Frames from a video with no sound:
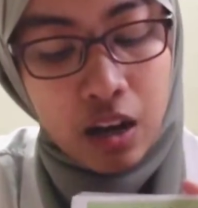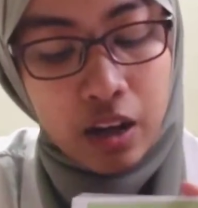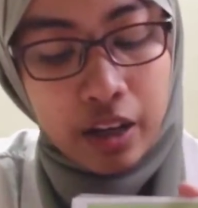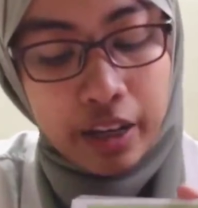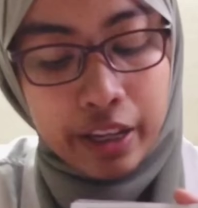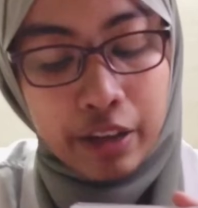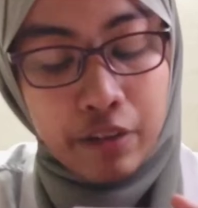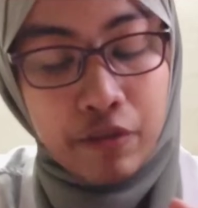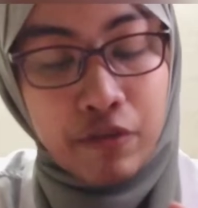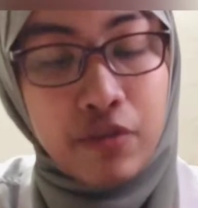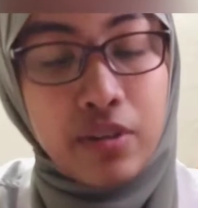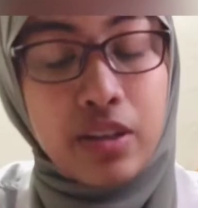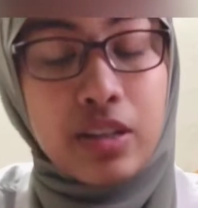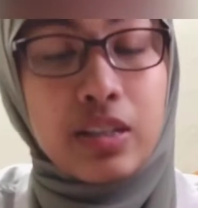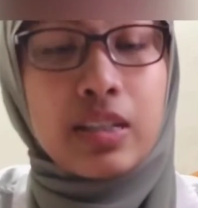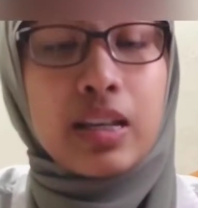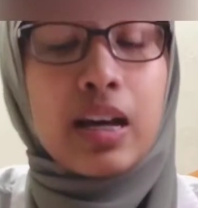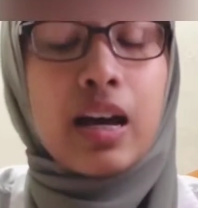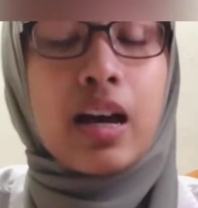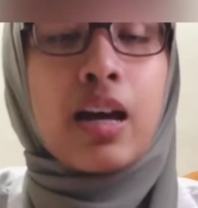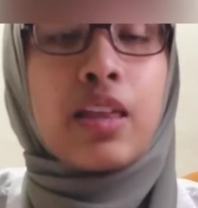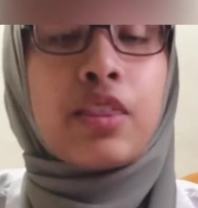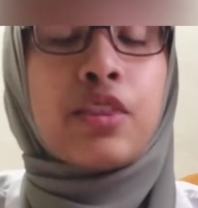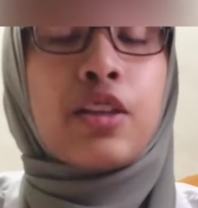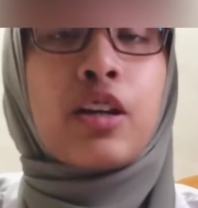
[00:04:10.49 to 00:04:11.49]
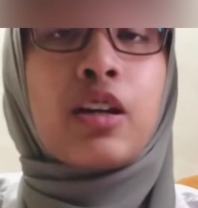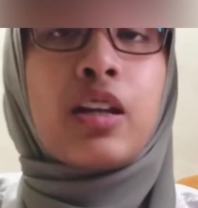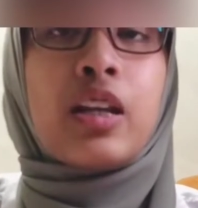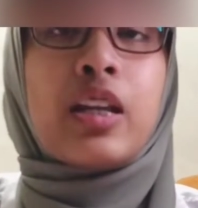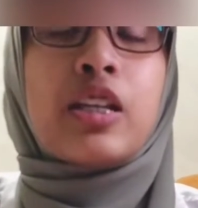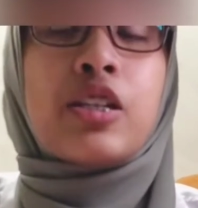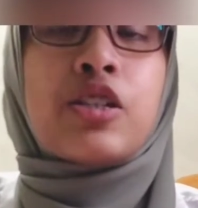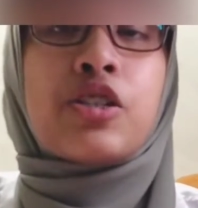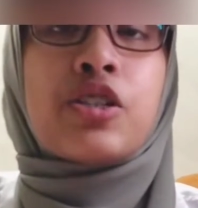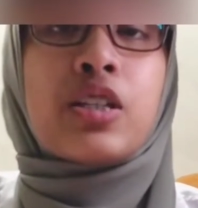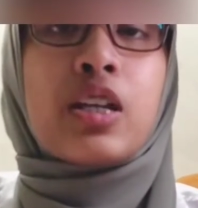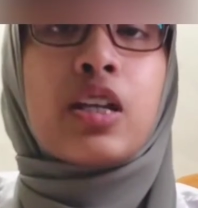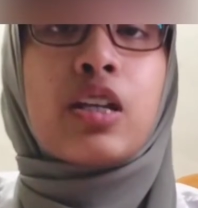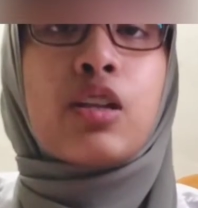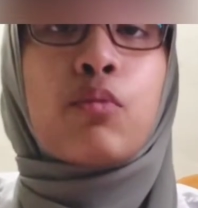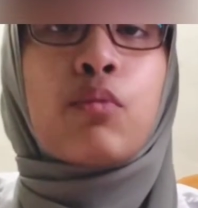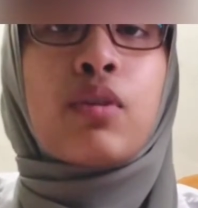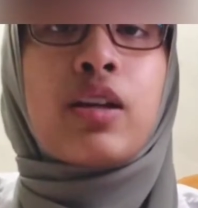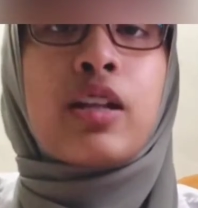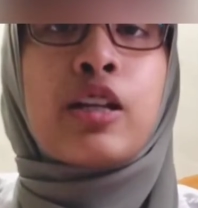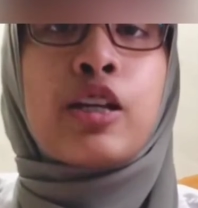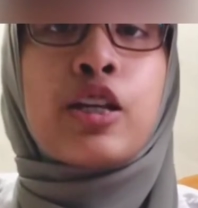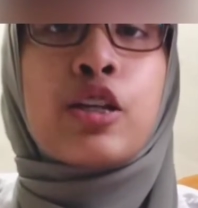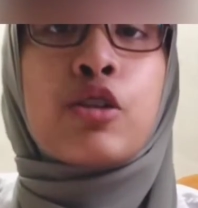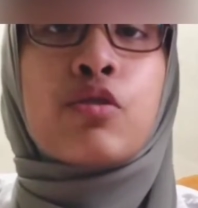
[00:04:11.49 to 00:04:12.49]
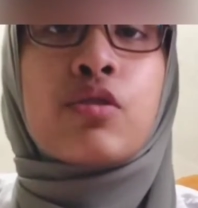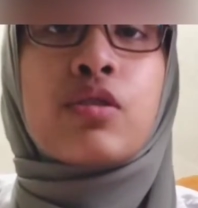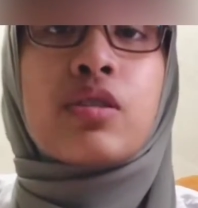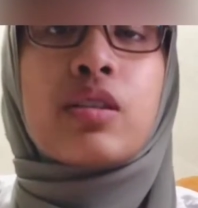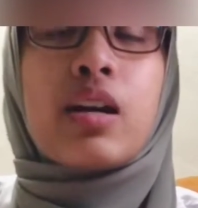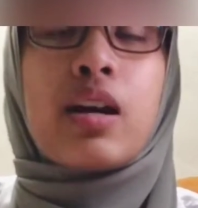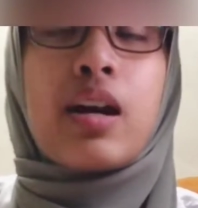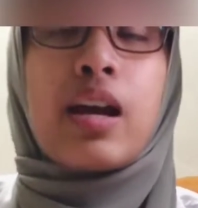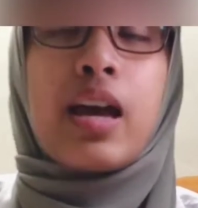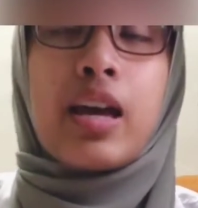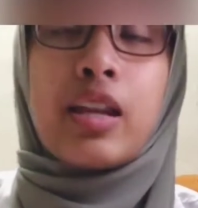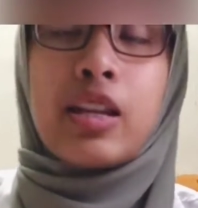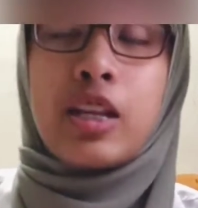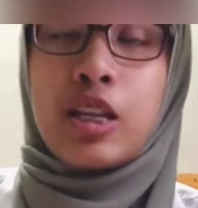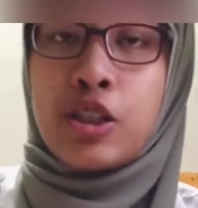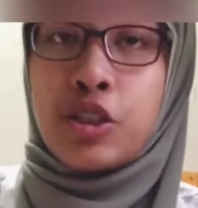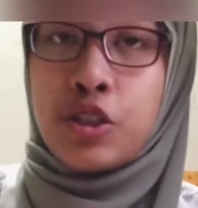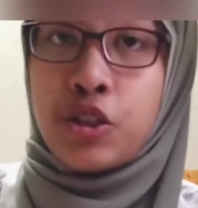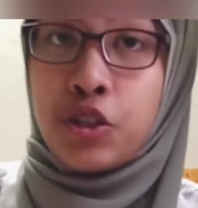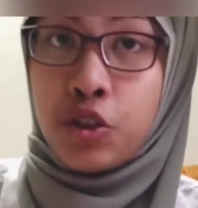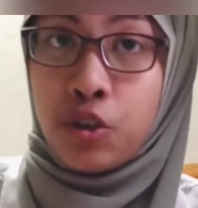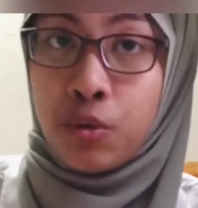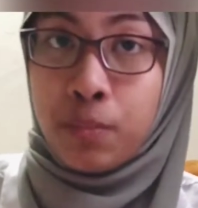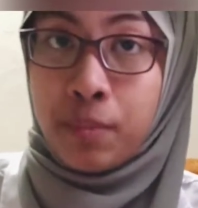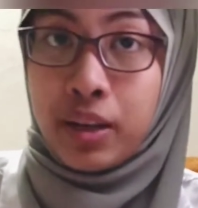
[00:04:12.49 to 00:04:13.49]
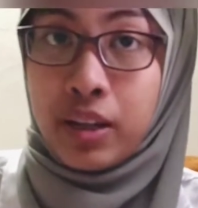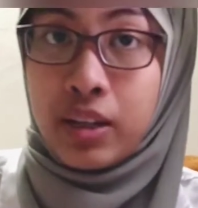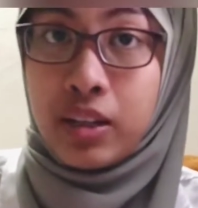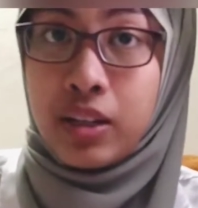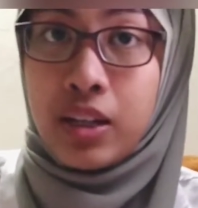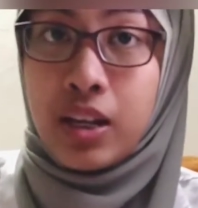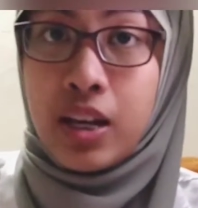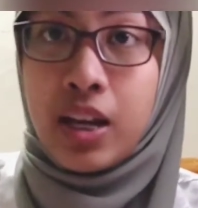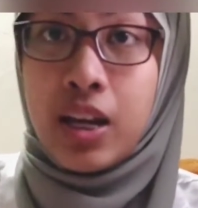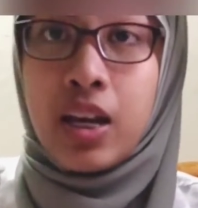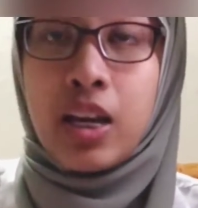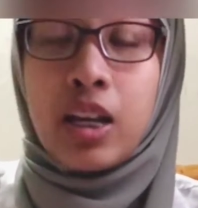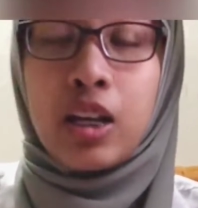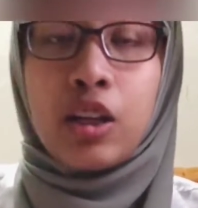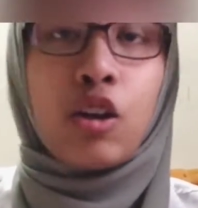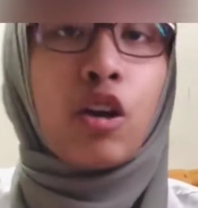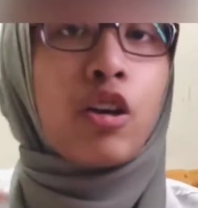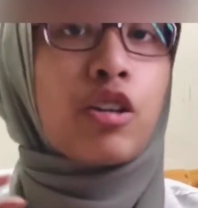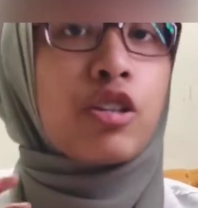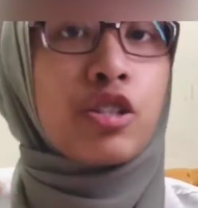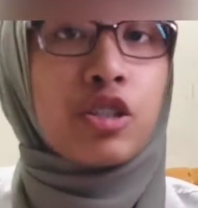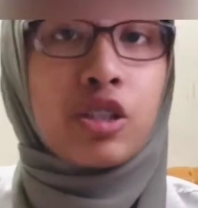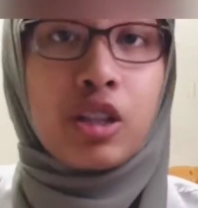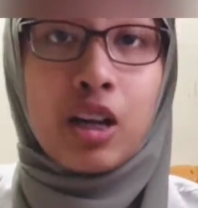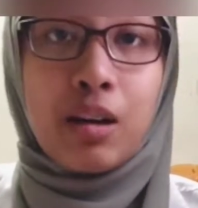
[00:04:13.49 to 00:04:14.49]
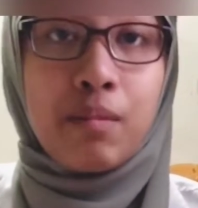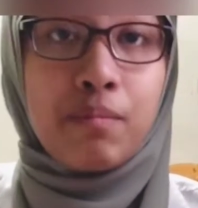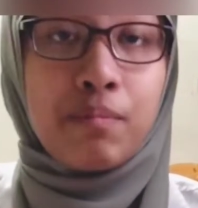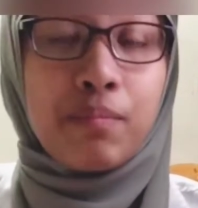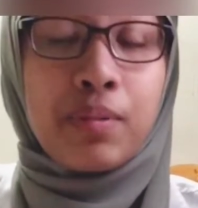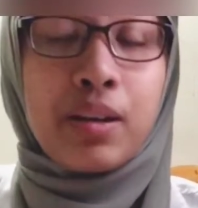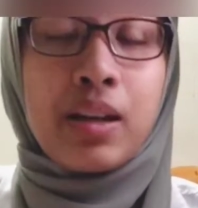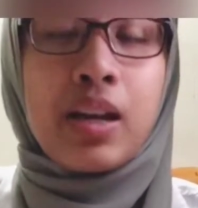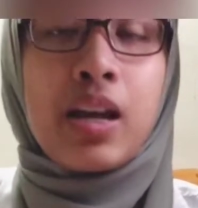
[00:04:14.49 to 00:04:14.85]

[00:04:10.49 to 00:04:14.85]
Okay, first the clinician will use an instrument, not sharp,